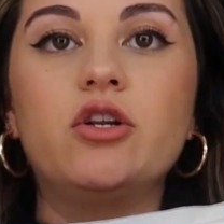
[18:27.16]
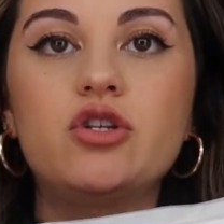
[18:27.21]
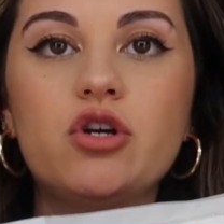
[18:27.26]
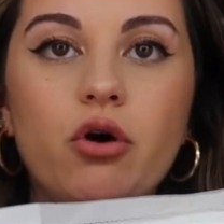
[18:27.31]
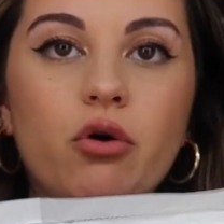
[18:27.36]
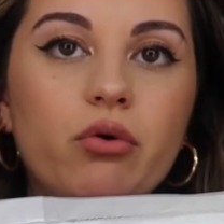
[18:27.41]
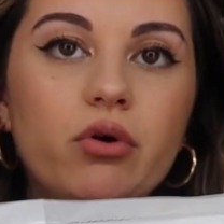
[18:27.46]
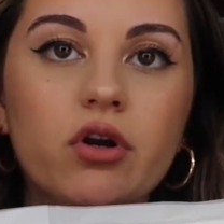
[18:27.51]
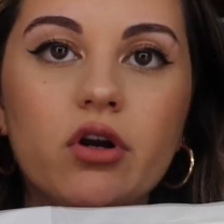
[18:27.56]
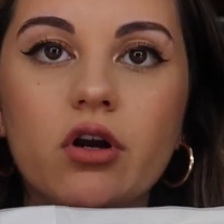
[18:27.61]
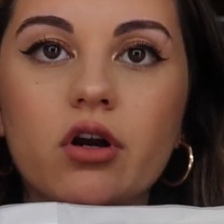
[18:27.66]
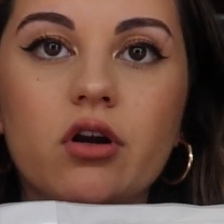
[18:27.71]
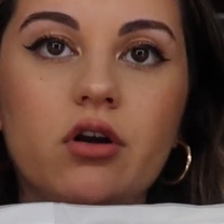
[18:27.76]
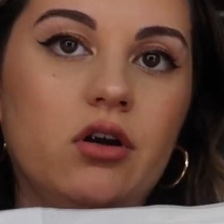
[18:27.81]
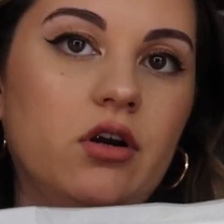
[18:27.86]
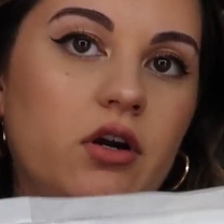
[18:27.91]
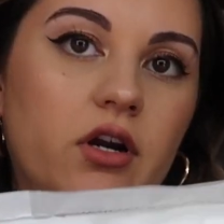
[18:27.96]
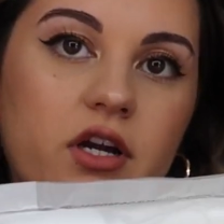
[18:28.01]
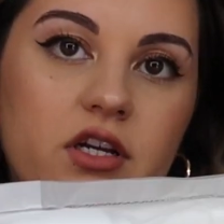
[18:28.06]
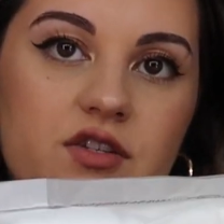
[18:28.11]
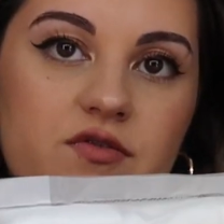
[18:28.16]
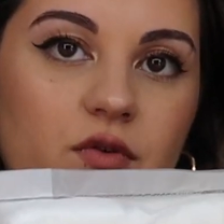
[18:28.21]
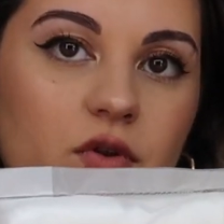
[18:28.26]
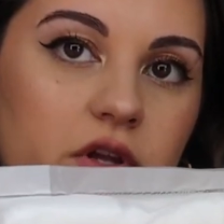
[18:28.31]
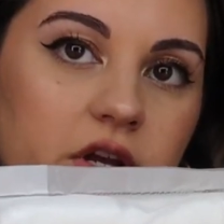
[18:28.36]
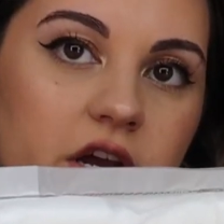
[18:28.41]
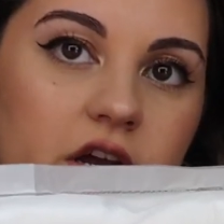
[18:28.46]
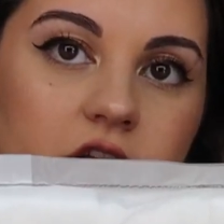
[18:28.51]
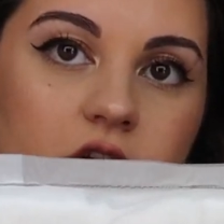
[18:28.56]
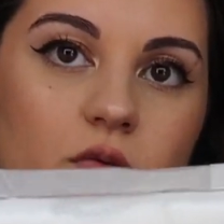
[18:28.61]
toner or
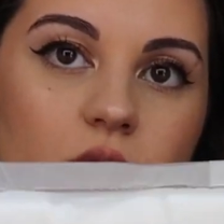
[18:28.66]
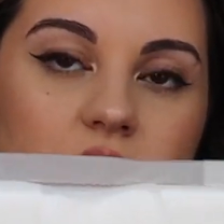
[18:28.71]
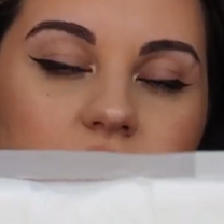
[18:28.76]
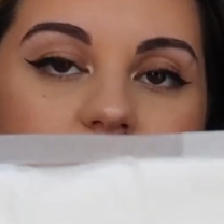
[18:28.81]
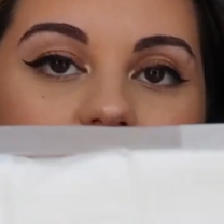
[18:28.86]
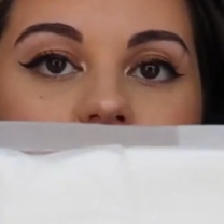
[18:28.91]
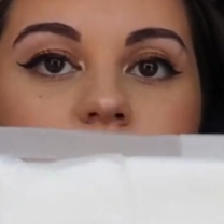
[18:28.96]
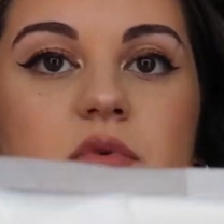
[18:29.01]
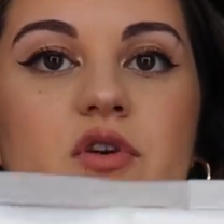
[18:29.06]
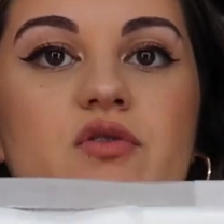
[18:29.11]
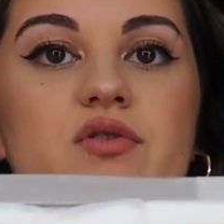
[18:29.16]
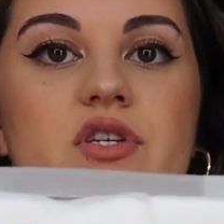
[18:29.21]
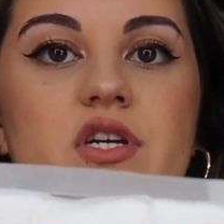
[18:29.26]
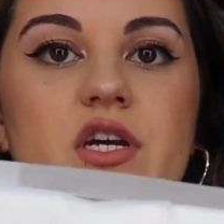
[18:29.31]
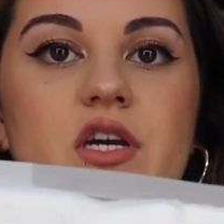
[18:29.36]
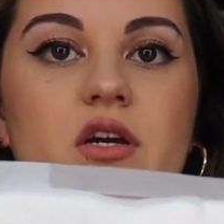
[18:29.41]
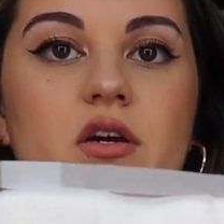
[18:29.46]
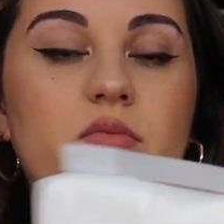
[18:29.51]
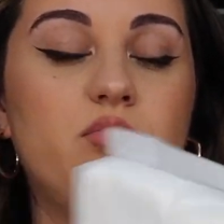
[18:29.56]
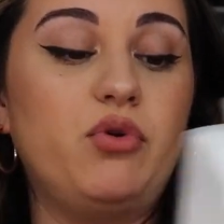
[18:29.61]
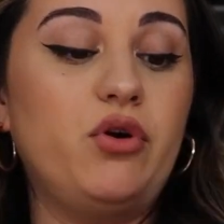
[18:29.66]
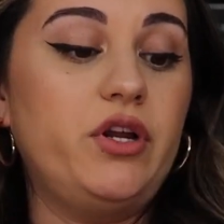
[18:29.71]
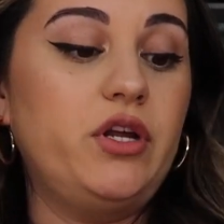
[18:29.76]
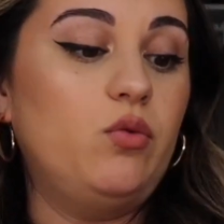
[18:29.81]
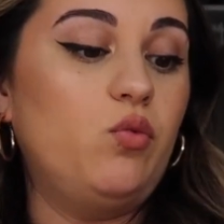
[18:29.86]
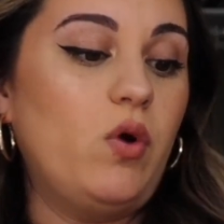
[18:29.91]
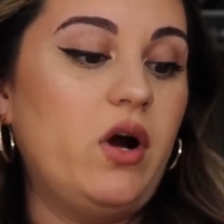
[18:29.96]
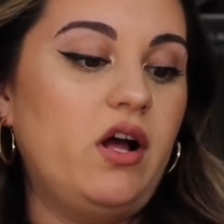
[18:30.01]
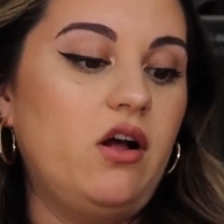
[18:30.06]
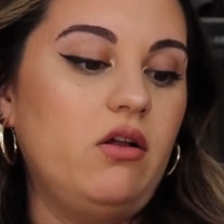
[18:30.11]
exfoliator, whatever I'm using, pretty
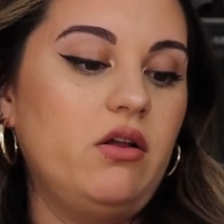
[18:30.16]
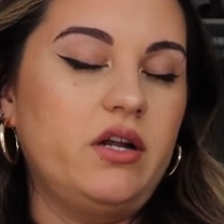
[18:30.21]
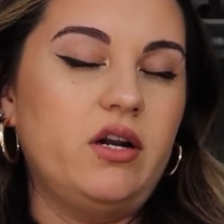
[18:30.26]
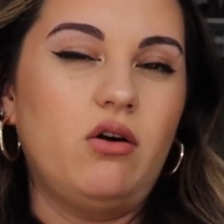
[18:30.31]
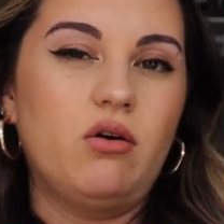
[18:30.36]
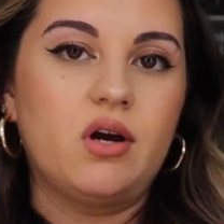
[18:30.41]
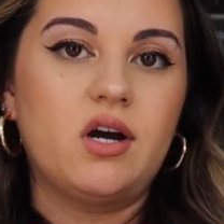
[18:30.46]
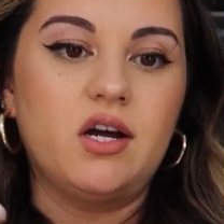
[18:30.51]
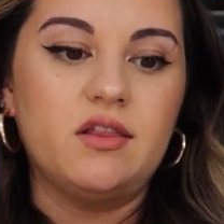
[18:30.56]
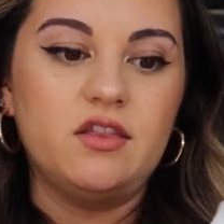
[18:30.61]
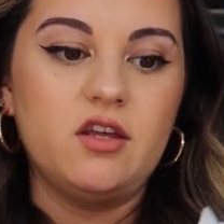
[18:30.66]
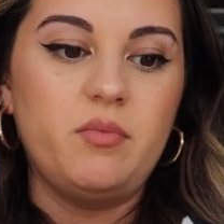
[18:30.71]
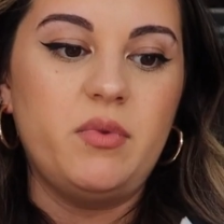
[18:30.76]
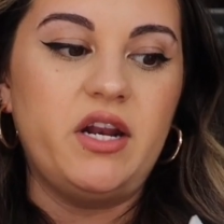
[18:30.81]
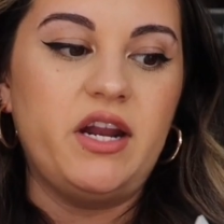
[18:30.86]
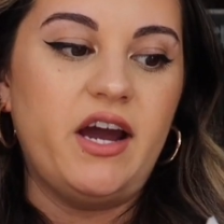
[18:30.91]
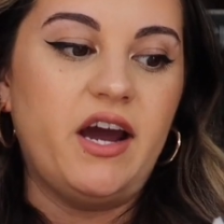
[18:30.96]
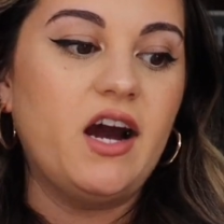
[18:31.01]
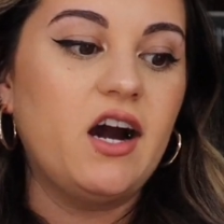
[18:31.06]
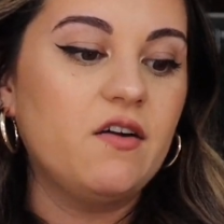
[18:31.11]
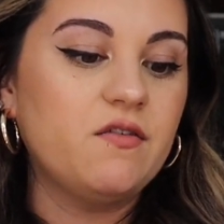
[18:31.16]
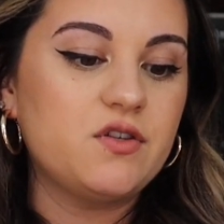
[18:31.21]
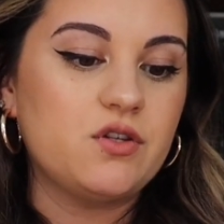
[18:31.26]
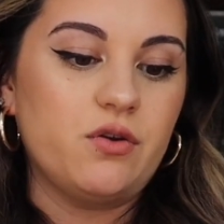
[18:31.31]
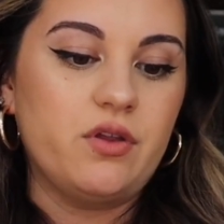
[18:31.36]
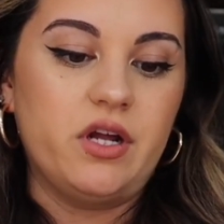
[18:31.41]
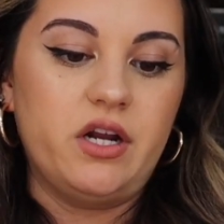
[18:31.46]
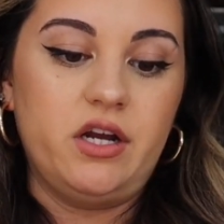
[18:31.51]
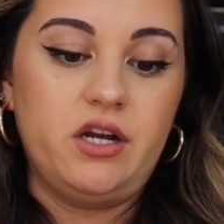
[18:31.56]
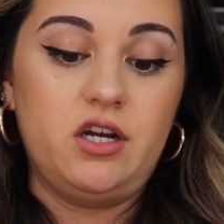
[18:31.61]
well, and I'll cut them in half so
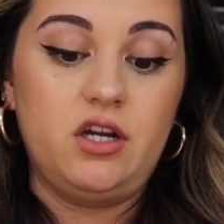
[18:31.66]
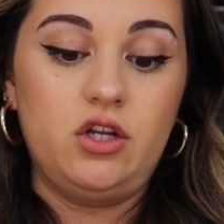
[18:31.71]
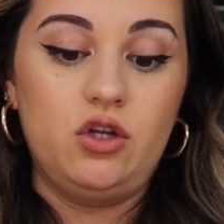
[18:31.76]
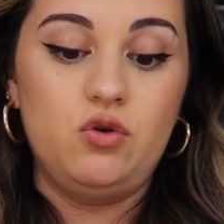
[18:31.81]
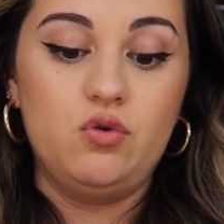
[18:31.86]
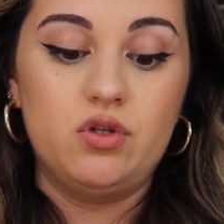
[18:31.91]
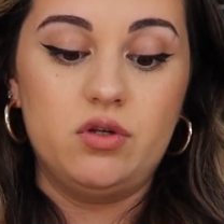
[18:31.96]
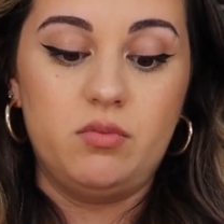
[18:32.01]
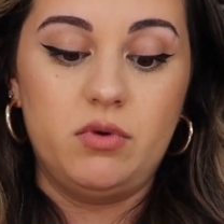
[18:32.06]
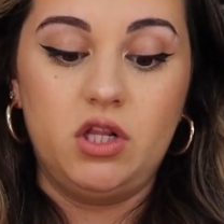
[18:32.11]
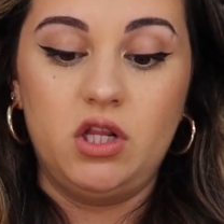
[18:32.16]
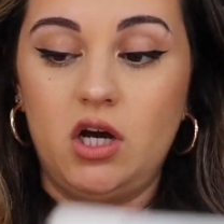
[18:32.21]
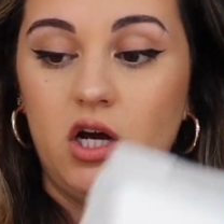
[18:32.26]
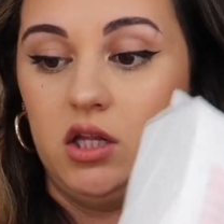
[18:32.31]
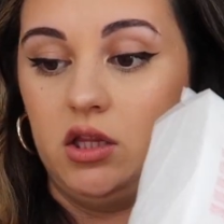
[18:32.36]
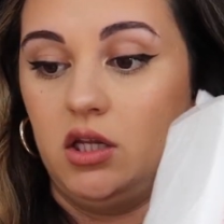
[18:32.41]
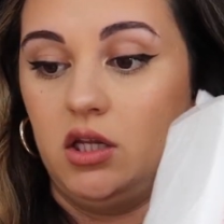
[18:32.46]
that I can use them a lot